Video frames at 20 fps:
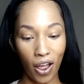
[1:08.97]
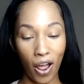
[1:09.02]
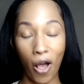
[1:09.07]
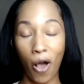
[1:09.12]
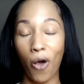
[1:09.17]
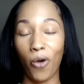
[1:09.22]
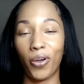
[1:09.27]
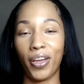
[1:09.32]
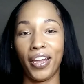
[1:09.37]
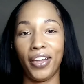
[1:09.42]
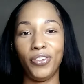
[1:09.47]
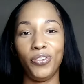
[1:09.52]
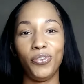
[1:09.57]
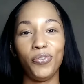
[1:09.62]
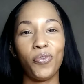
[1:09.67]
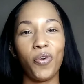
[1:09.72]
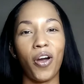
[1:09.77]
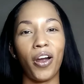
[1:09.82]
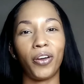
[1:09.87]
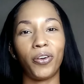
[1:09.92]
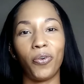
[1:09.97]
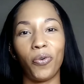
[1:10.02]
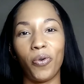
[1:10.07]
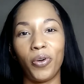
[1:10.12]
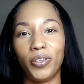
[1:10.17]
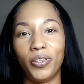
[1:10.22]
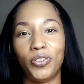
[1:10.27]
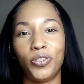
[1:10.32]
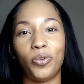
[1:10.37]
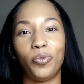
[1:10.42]
Okay, you are
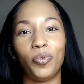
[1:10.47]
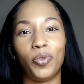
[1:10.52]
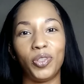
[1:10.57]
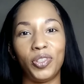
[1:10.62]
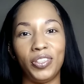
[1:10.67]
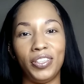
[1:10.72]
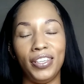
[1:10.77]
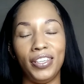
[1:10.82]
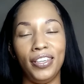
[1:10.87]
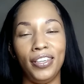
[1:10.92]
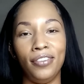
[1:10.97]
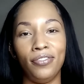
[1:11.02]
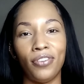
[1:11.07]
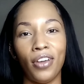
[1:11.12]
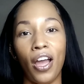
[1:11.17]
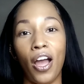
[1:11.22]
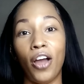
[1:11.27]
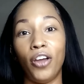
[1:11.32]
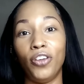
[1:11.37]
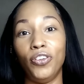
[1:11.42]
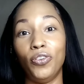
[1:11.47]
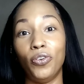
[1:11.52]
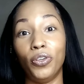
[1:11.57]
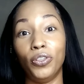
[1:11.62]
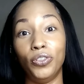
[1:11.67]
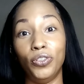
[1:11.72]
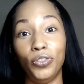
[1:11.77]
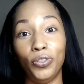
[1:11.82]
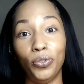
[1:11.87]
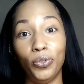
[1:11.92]
going to receive your
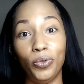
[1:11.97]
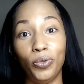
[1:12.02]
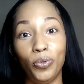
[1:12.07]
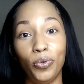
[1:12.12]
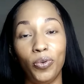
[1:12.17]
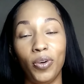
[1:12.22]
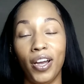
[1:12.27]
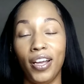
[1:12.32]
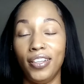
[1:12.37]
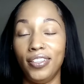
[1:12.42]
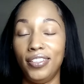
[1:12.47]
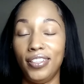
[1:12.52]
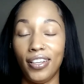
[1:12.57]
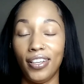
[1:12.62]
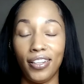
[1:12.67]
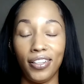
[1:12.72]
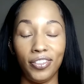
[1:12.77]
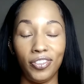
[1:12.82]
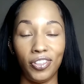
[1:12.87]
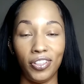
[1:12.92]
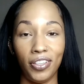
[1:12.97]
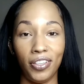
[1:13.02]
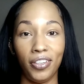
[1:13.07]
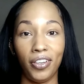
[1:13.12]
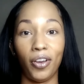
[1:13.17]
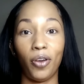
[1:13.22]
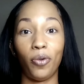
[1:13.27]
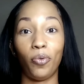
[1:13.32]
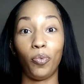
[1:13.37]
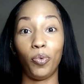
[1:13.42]
due diligent
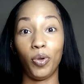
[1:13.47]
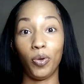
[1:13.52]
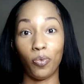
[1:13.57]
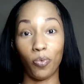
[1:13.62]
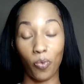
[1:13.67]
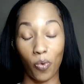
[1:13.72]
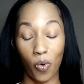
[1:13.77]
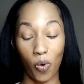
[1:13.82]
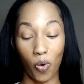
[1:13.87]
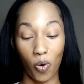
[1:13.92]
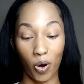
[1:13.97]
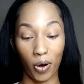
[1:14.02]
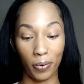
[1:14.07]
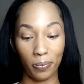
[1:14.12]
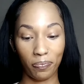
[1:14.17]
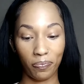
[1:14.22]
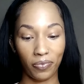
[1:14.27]
reward.